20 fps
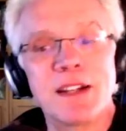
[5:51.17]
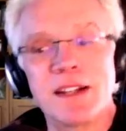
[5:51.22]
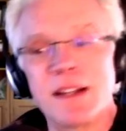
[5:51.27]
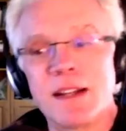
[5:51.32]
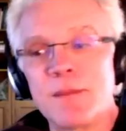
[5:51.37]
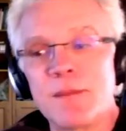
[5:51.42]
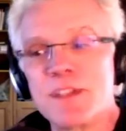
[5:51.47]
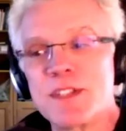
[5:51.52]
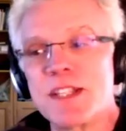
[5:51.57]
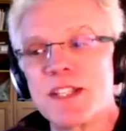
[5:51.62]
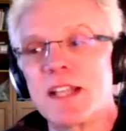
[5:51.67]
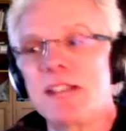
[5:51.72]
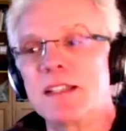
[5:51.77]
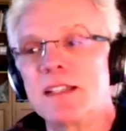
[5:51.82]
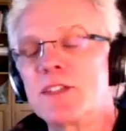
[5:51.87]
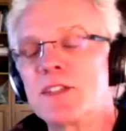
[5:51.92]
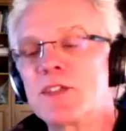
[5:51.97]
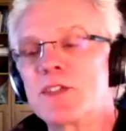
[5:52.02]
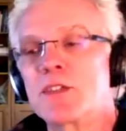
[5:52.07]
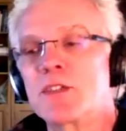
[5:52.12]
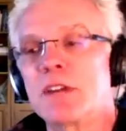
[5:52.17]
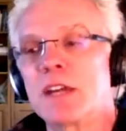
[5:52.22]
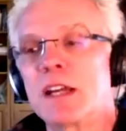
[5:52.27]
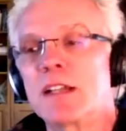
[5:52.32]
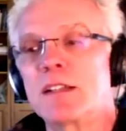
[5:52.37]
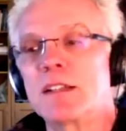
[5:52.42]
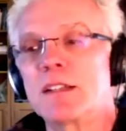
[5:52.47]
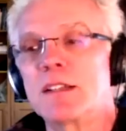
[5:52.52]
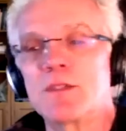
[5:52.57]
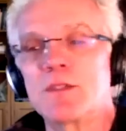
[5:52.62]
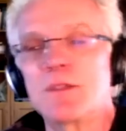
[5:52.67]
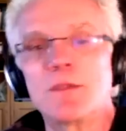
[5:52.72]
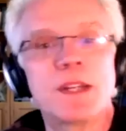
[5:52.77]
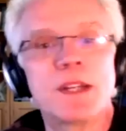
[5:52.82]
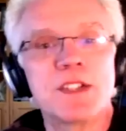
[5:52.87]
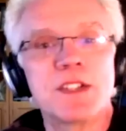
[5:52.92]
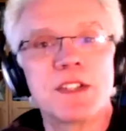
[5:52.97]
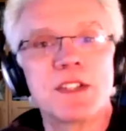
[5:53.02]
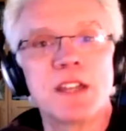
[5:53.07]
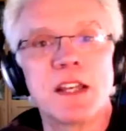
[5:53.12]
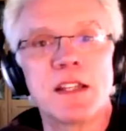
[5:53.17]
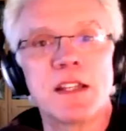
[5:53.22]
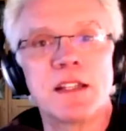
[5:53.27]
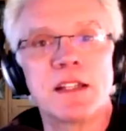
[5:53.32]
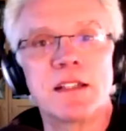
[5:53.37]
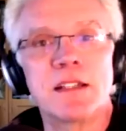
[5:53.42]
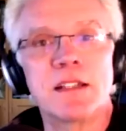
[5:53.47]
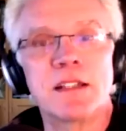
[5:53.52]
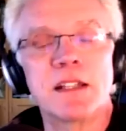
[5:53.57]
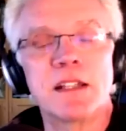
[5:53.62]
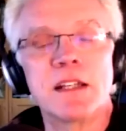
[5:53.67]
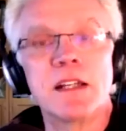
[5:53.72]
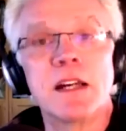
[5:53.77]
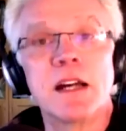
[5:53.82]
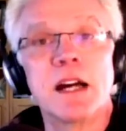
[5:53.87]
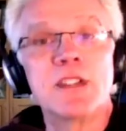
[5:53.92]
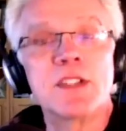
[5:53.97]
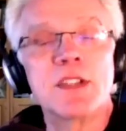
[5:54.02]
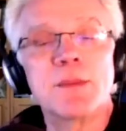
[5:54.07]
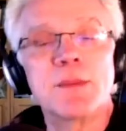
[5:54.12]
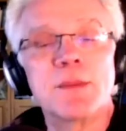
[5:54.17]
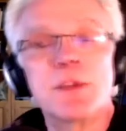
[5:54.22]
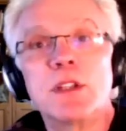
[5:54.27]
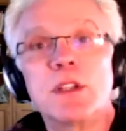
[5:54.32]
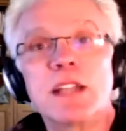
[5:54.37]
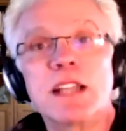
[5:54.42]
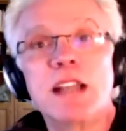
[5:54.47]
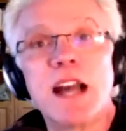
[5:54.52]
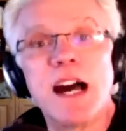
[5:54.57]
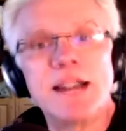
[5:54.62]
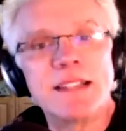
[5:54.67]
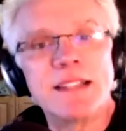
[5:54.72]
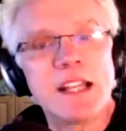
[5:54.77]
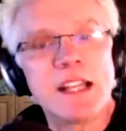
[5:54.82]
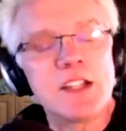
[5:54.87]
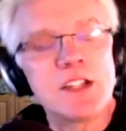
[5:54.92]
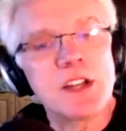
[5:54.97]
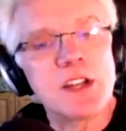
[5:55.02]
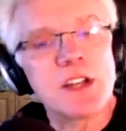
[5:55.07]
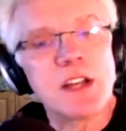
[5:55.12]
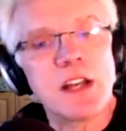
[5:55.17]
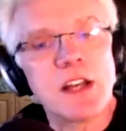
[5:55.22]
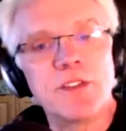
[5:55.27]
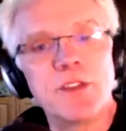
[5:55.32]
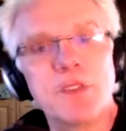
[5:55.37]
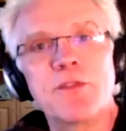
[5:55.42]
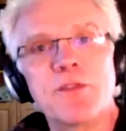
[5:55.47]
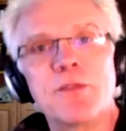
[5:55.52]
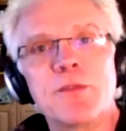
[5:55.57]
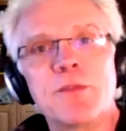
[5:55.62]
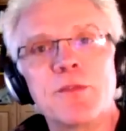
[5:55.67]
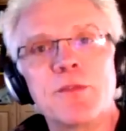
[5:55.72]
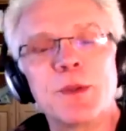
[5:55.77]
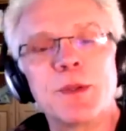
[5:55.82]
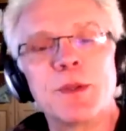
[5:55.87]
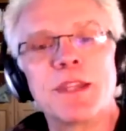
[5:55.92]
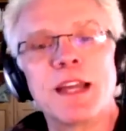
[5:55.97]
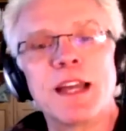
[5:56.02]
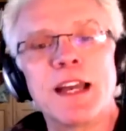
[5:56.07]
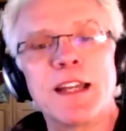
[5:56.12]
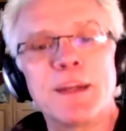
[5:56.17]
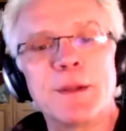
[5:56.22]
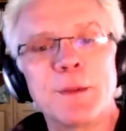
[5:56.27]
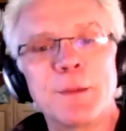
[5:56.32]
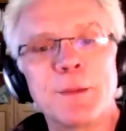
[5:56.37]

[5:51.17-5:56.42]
and I'm selling this directly through my site on on something called Content Shelf. Are you familiar with that?